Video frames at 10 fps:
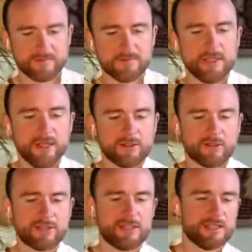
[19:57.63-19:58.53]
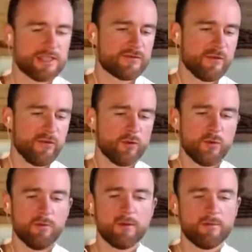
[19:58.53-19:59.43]
I was going to say this is for all the
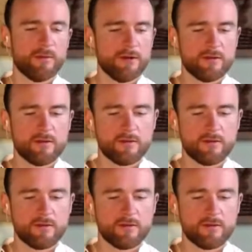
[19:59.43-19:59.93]
women, but